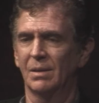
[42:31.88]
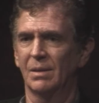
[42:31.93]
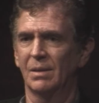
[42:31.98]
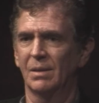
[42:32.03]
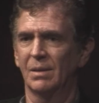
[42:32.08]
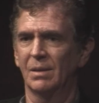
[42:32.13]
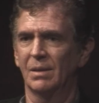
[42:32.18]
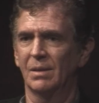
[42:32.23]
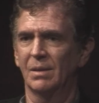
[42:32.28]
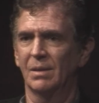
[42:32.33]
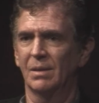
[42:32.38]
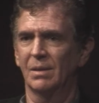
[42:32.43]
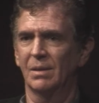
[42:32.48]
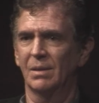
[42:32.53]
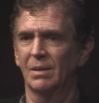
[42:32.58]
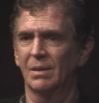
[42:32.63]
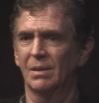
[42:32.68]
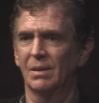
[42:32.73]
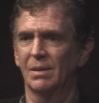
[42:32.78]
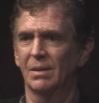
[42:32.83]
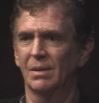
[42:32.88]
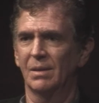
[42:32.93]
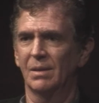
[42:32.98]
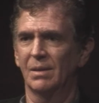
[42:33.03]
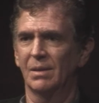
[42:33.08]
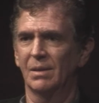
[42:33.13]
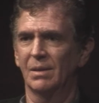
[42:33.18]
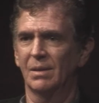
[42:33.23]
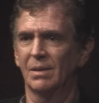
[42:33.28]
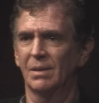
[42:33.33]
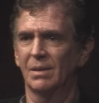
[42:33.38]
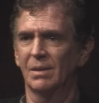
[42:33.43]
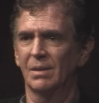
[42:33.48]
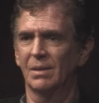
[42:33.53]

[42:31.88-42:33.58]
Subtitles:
Nobody speaks.